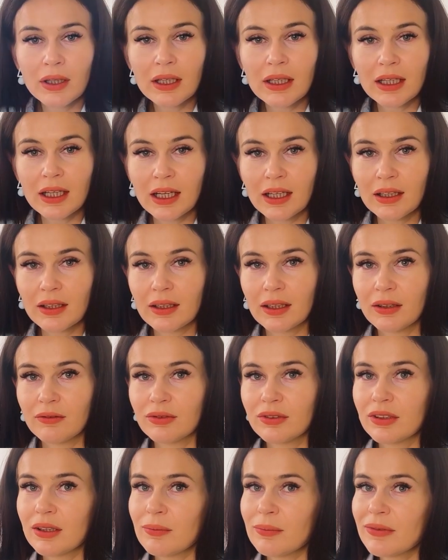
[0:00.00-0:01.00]
again, if
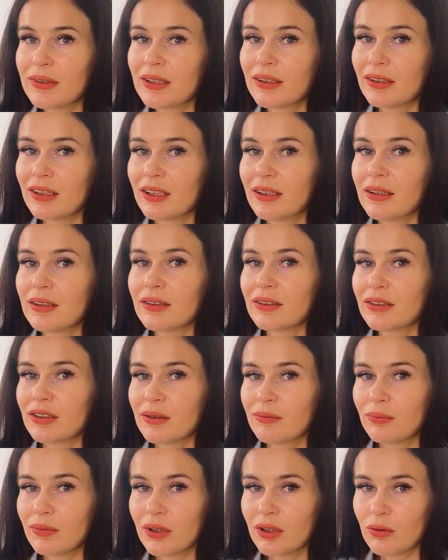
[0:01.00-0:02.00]
something didn't
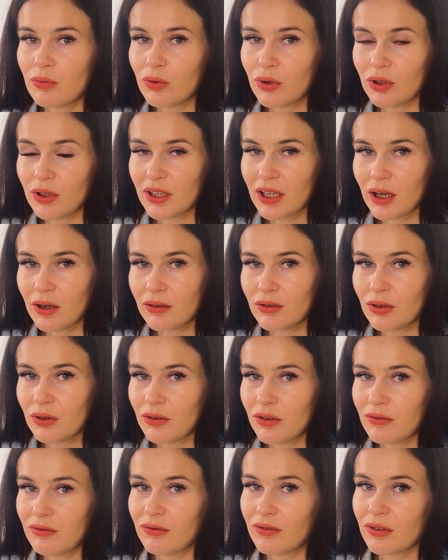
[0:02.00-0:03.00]
simply work out on
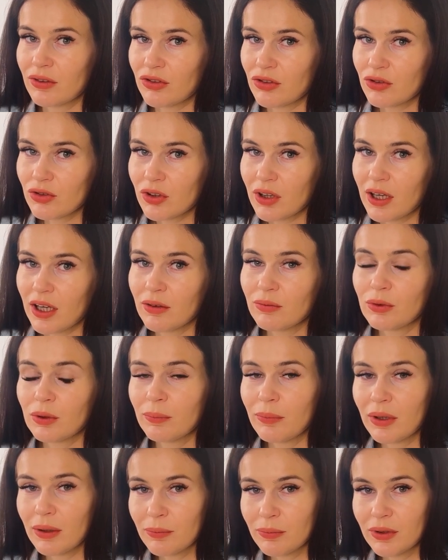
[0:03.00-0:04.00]
the first try,
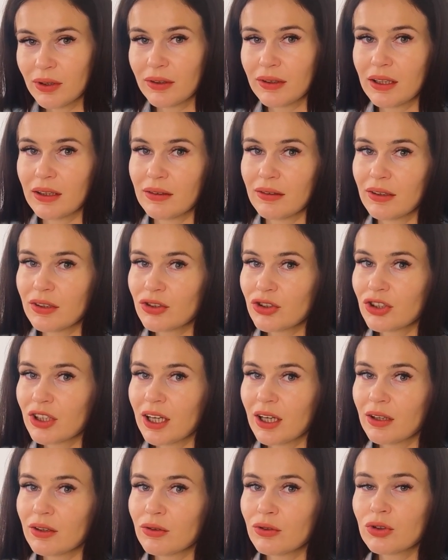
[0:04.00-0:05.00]
remember that the
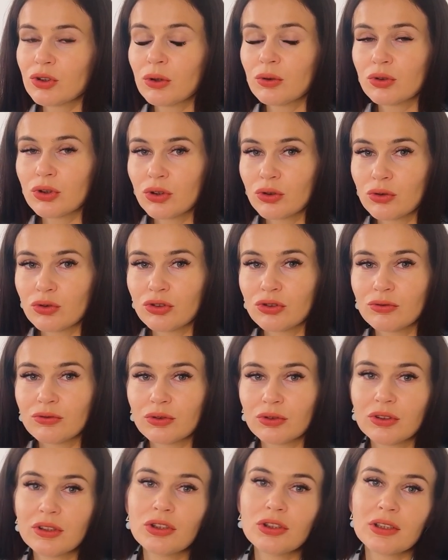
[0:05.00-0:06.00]
channel you used for
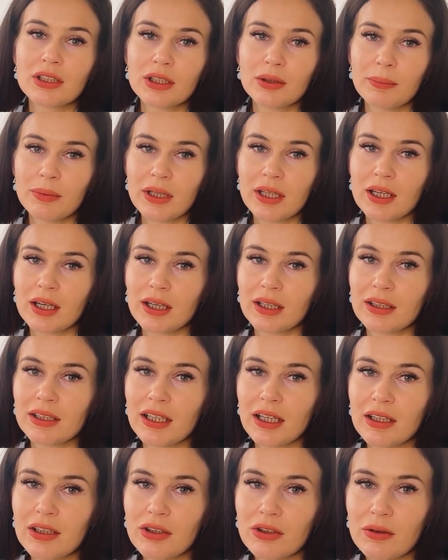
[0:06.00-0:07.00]
the CPI
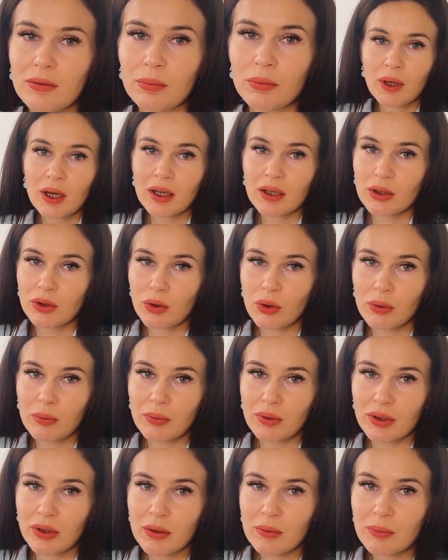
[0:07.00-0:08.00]
test might not
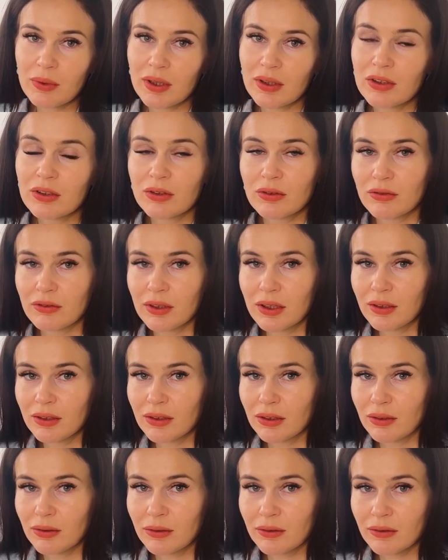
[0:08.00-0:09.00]
be the best fit.